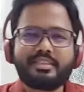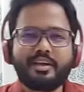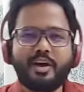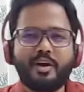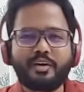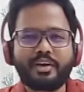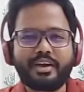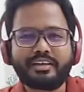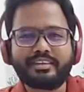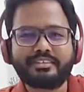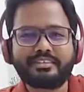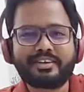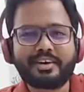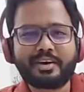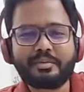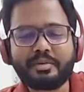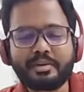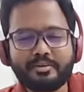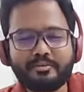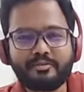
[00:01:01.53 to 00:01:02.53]
Okay,
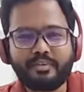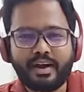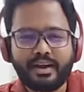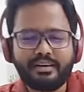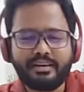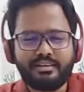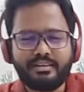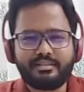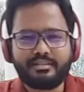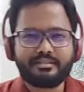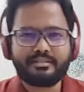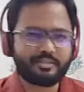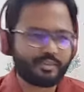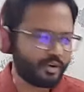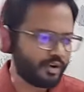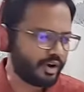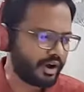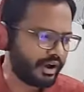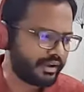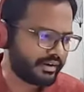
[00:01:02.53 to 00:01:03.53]
streaming fine. So I